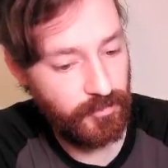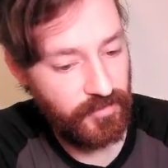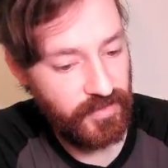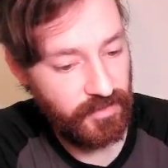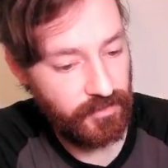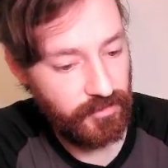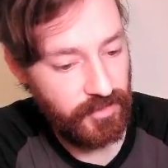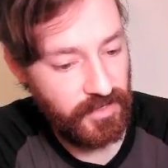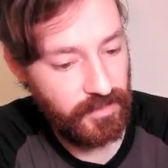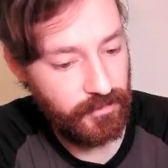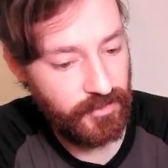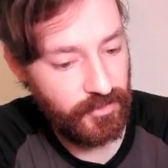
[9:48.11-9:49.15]
Prevent 3
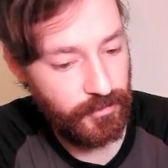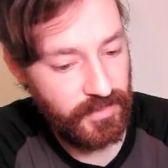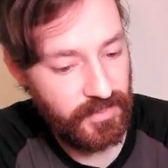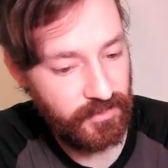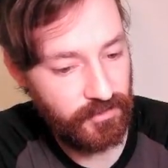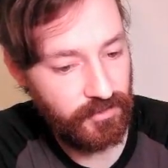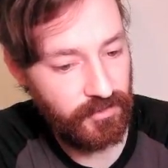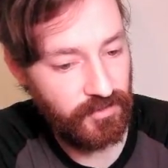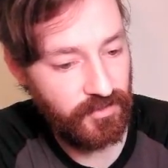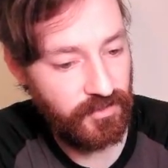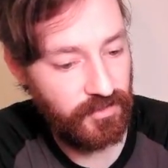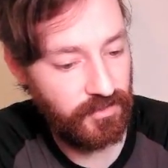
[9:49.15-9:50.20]
damage that would be dealt to you this
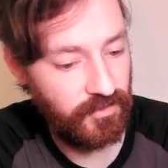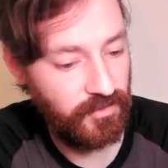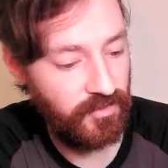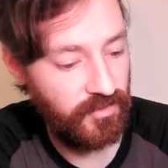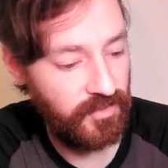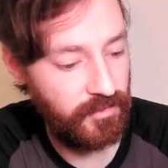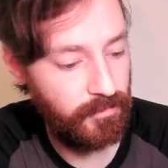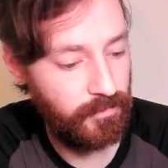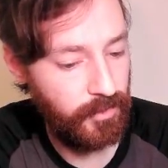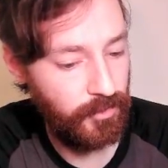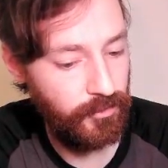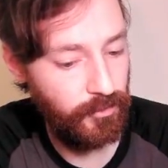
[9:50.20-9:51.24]
turn. So this is a
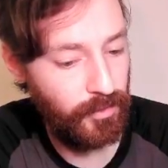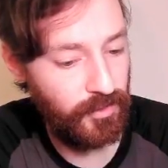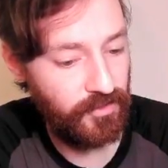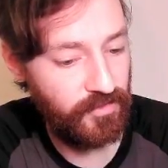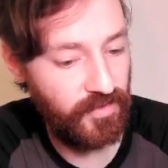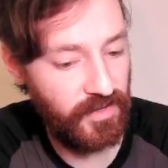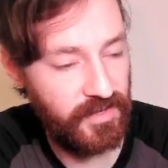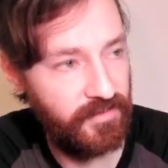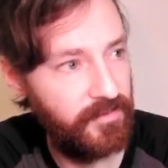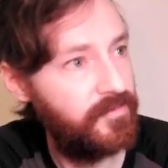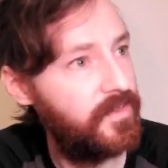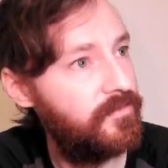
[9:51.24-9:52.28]
blue block 5
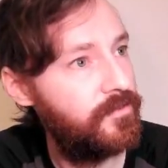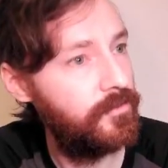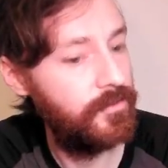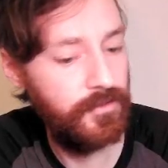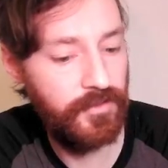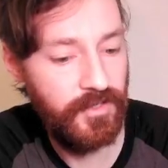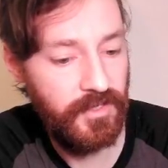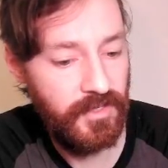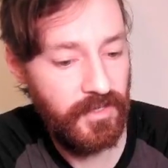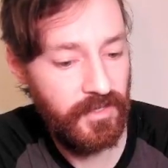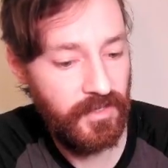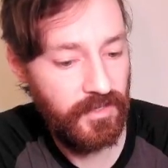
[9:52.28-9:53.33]
if they've drawn
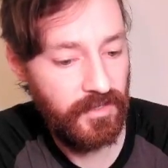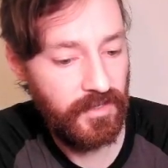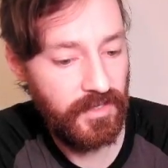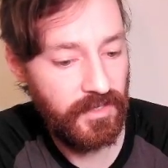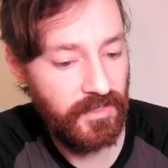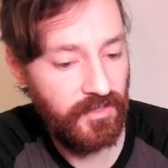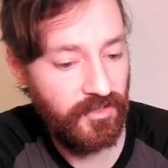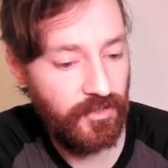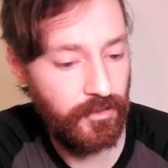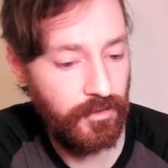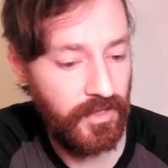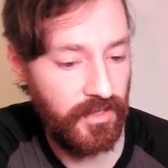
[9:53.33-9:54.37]
at least
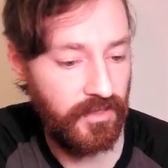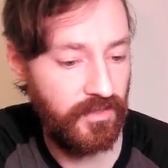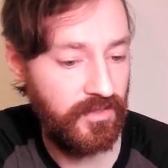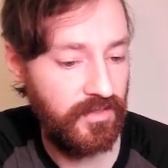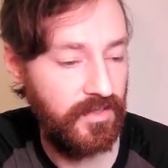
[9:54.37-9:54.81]
2 cards.